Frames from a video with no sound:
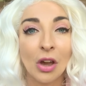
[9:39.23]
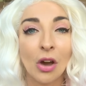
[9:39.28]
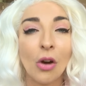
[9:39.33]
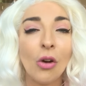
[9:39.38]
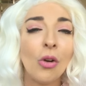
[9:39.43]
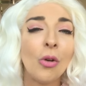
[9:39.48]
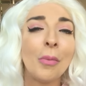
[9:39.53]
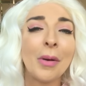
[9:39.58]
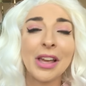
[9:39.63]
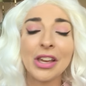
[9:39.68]

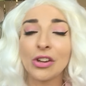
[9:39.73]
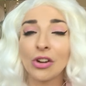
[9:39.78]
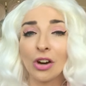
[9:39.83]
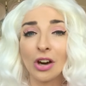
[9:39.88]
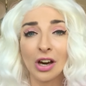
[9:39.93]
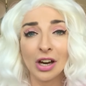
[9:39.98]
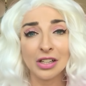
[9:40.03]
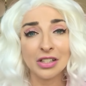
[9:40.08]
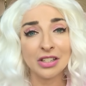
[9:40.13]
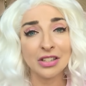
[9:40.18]
Oh my
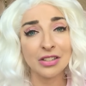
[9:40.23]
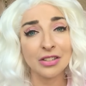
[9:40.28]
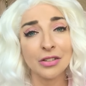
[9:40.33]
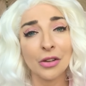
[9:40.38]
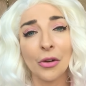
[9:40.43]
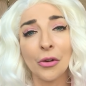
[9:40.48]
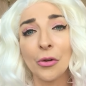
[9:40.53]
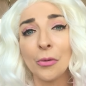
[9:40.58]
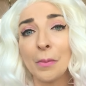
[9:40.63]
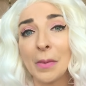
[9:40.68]
God,
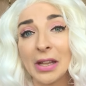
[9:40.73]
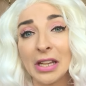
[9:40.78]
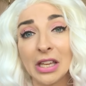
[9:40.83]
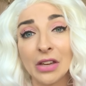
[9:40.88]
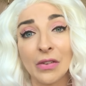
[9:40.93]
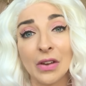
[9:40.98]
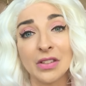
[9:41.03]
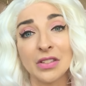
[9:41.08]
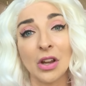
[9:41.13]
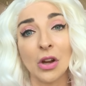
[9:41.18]
so many
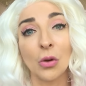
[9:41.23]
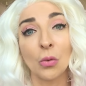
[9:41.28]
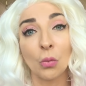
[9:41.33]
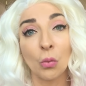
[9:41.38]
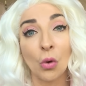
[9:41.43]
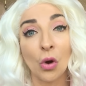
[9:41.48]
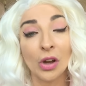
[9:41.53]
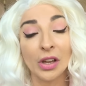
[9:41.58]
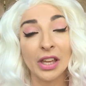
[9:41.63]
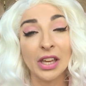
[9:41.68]
of us are
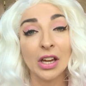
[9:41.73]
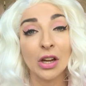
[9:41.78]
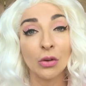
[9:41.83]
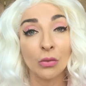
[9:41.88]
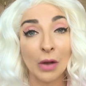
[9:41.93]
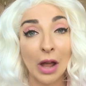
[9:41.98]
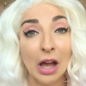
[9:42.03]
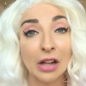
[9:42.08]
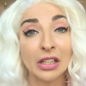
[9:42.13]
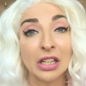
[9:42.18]
walking
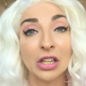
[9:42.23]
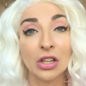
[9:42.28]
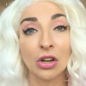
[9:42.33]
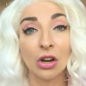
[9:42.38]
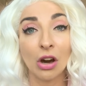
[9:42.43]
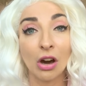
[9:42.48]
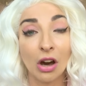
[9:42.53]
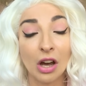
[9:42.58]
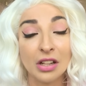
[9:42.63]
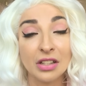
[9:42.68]
around in a
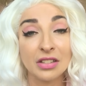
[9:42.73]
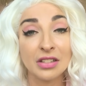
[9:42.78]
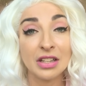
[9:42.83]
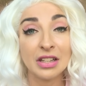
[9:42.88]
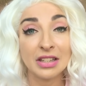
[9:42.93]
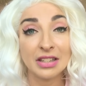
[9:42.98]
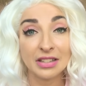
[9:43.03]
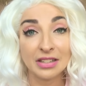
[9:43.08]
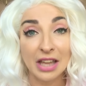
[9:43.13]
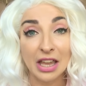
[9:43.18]

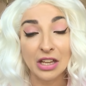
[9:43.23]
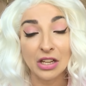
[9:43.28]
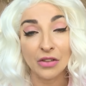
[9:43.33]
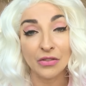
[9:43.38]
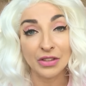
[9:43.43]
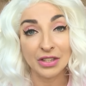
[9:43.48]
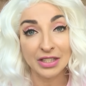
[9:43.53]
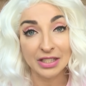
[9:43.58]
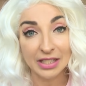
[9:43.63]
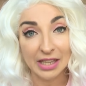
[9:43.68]
constant state
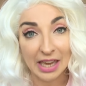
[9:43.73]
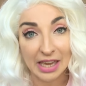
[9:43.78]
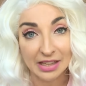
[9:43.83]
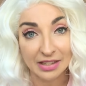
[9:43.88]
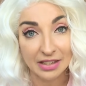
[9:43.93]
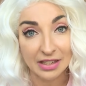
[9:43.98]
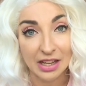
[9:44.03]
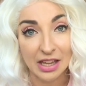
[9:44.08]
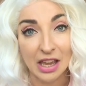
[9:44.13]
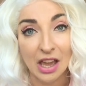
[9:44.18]
of
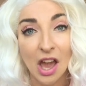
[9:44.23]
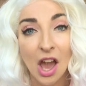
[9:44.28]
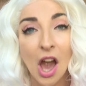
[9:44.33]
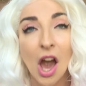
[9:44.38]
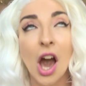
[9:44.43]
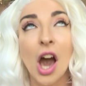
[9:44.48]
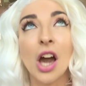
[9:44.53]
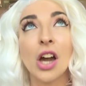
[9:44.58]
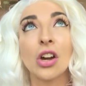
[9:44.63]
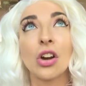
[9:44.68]
scarcity,
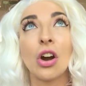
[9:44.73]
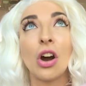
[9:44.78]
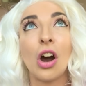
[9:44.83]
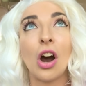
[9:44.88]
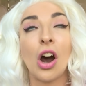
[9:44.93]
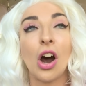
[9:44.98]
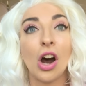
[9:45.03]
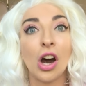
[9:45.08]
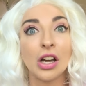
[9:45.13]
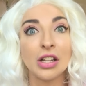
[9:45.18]
a
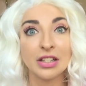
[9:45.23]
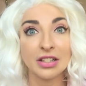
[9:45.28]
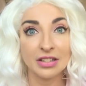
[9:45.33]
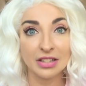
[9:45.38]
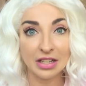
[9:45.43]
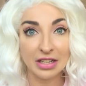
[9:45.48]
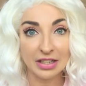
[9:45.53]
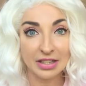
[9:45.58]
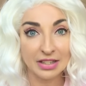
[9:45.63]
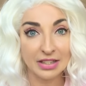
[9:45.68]

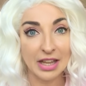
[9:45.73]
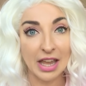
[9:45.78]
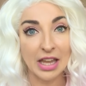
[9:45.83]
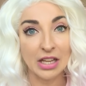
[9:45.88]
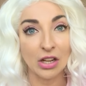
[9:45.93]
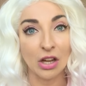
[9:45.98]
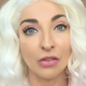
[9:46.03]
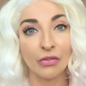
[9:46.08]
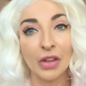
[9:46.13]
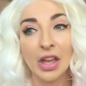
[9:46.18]
constant
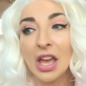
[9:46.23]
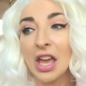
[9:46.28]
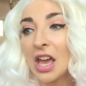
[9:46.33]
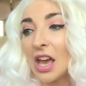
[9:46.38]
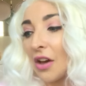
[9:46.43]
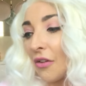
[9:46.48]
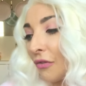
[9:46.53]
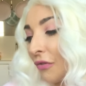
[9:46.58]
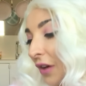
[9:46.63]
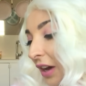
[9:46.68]
state of
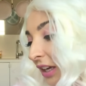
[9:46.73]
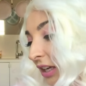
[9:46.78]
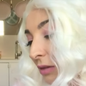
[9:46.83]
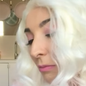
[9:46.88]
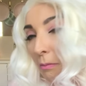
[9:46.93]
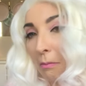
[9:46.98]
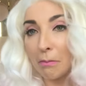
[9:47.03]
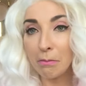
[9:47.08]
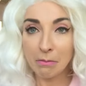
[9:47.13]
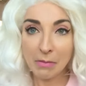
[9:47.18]

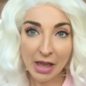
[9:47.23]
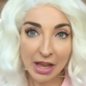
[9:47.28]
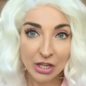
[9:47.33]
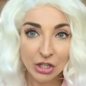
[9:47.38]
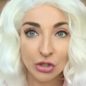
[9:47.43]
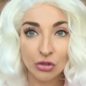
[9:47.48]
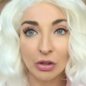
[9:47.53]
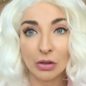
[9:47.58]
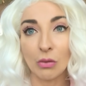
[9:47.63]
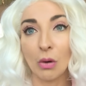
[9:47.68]
fucking
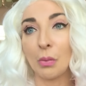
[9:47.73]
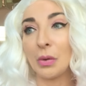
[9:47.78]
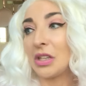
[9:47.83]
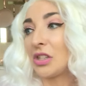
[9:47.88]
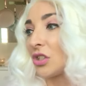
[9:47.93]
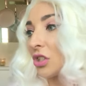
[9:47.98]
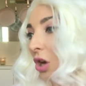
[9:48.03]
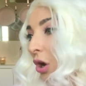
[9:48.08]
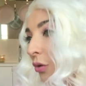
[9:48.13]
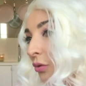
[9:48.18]
measuring what
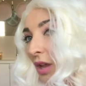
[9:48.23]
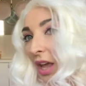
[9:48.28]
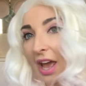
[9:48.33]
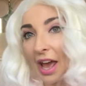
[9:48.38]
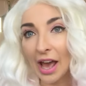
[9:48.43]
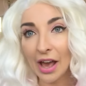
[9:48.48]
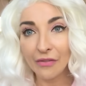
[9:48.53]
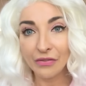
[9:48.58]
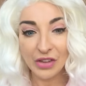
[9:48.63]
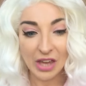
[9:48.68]
we don't
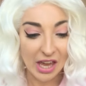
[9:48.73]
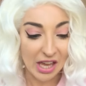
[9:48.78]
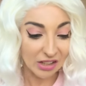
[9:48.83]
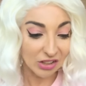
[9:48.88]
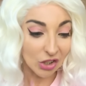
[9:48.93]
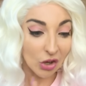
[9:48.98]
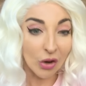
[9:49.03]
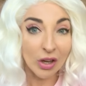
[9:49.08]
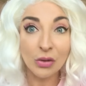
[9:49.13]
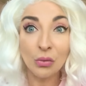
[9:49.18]
have yet
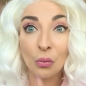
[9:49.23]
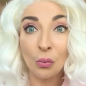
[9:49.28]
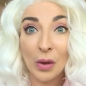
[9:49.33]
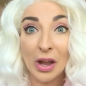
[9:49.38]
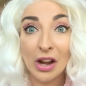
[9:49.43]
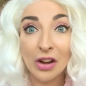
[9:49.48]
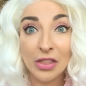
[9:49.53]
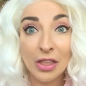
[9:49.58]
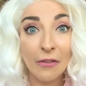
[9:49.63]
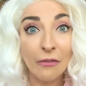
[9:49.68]
and going,
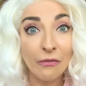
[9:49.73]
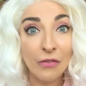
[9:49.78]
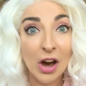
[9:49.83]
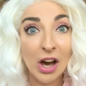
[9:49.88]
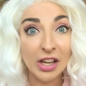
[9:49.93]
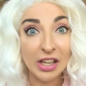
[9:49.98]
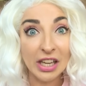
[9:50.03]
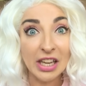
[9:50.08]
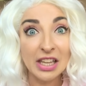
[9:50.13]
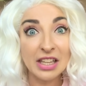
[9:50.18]
where the
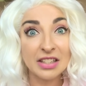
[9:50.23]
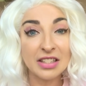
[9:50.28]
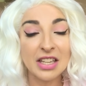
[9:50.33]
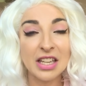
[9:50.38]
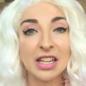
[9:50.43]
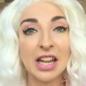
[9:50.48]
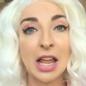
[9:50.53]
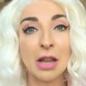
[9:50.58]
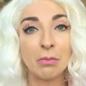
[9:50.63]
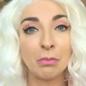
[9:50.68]
fuck is
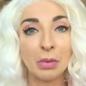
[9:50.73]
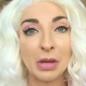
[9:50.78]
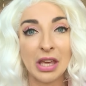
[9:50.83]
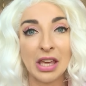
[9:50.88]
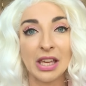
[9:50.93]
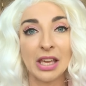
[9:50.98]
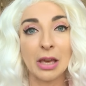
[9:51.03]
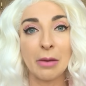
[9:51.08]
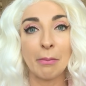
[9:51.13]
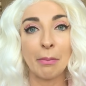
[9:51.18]
it? And
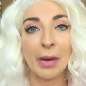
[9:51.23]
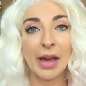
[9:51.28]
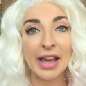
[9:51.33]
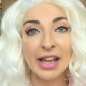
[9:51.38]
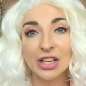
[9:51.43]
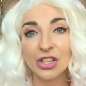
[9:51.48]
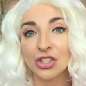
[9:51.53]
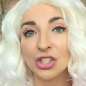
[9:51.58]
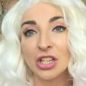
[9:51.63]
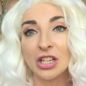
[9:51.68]
being
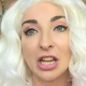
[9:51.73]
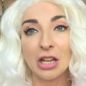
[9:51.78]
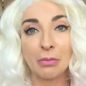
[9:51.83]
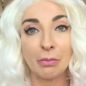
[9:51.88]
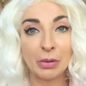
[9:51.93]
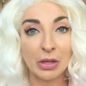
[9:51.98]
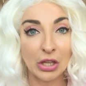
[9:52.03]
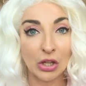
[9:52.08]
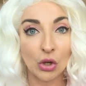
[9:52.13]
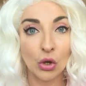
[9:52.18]
impatient
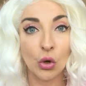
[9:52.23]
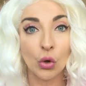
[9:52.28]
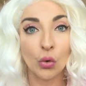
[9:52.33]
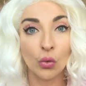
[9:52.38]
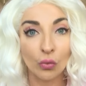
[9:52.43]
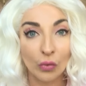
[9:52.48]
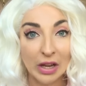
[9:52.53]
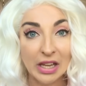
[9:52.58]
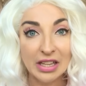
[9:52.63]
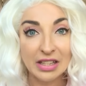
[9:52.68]
and being
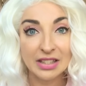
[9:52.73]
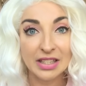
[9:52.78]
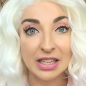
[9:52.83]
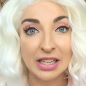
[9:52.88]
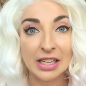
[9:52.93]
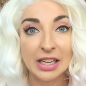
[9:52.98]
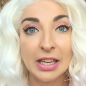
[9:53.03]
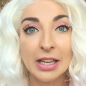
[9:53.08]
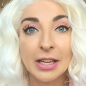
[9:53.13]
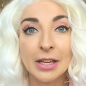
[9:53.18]

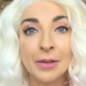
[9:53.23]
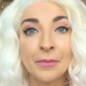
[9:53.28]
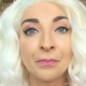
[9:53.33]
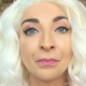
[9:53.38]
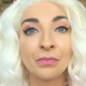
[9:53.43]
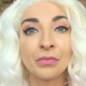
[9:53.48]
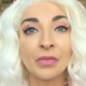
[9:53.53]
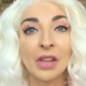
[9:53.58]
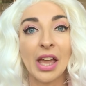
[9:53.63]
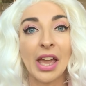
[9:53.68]
crazy.
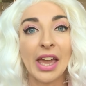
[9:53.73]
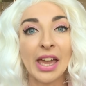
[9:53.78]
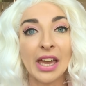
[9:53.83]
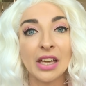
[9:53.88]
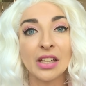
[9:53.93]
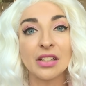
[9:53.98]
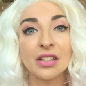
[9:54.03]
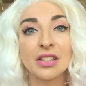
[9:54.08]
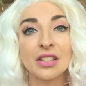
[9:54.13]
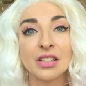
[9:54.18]

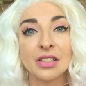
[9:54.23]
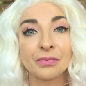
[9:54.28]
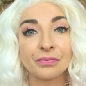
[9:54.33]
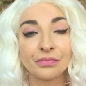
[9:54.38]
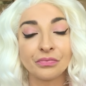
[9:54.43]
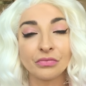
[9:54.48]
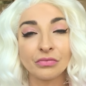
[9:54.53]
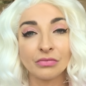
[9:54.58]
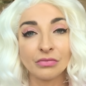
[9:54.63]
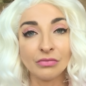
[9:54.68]
And
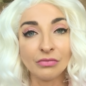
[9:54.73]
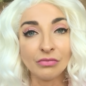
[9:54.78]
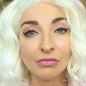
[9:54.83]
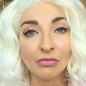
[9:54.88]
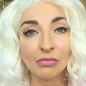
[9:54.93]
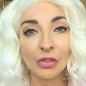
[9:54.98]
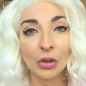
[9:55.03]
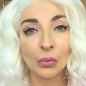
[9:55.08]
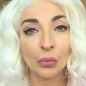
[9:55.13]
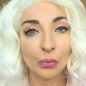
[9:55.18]

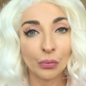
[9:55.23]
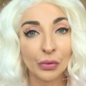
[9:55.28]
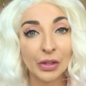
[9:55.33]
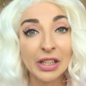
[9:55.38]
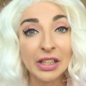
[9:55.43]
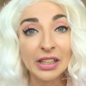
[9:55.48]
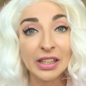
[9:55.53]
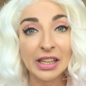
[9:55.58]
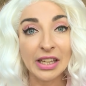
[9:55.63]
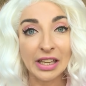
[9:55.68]

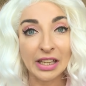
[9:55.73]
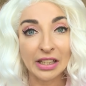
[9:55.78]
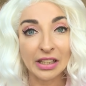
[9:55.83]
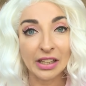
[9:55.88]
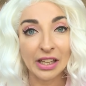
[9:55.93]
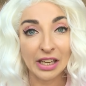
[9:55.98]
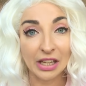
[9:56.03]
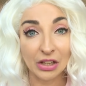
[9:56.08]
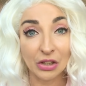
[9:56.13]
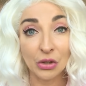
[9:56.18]
really
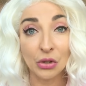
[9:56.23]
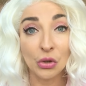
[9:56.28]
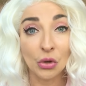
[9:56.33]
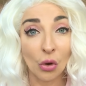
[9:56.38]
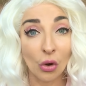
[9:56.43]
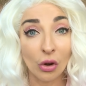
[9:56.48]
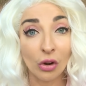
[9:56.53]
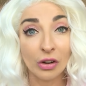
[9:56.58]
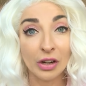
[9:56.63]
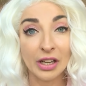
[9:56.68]

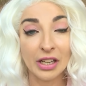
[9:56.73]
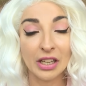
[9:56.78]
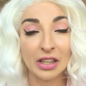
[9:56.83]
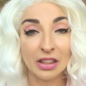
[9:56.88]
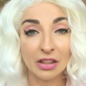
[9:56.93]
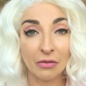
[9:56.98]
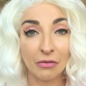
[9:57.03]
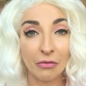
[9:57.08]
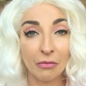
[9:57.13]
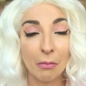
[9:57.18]
ignoring
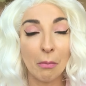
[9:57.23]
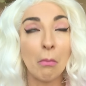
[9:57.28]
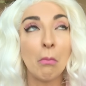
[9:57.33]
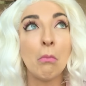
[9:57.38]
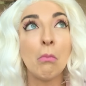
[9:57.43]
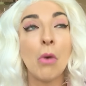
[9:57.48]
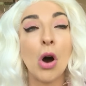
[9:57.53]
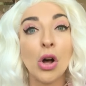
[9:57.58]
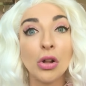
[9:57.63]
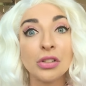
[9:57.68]
the
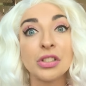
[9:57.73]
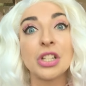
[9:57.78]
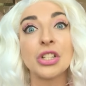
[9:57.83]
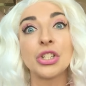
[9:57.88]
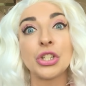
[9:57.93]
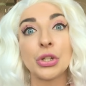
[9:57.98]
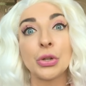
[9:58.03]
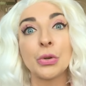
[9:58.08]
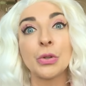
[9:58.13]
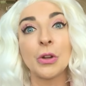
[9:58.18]

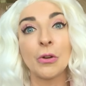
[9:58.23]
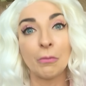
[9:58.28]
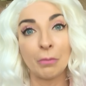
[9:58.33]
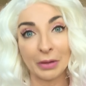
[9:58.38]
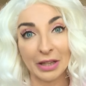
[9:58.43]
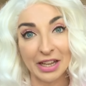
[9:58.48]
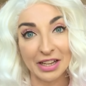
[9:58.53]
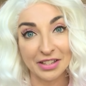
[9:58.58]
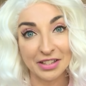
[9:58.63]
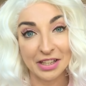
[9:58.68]
multitude of
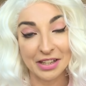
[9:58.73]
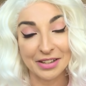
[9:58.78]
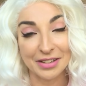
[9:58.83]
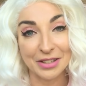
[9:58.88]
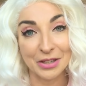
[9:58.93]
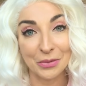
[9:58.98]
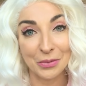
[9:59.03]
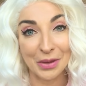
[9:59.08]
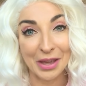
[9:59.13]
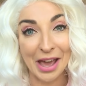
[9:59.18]
blessings
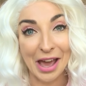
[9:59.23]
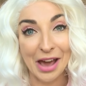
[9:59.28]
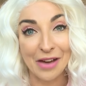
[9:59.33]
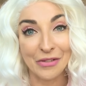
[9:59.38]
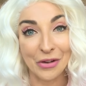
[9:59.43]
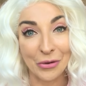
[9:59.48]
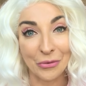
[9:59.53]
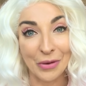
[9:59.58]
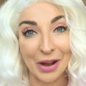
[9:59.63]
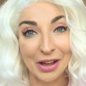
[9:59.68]
that we have
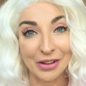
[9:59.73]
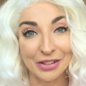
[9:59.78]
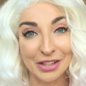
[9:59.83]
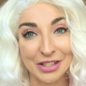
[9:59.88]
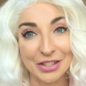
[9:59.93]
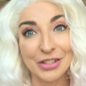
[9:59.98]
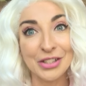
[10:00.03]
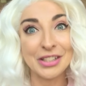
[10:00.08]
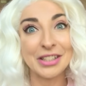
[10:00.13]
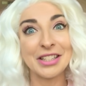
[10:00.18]
around
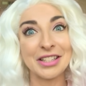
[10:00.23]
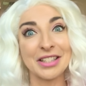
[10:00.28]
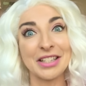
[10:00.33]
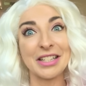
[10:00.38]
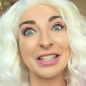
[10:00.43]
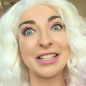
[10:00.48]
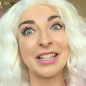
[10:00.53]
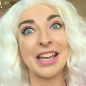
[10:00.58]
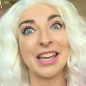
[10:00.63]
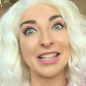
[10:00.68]
us. Look at this
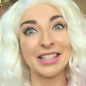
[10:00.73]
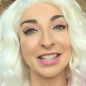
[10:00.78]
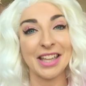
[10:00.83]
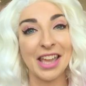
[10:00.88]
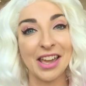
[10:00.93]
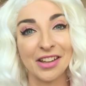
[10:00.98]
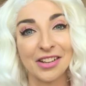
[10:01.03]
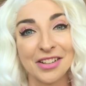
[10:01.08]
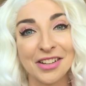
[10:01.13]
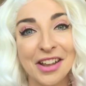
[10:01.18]
intense
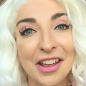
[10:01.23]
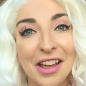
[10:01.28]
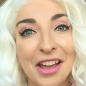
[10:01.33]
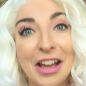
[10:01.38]
hand.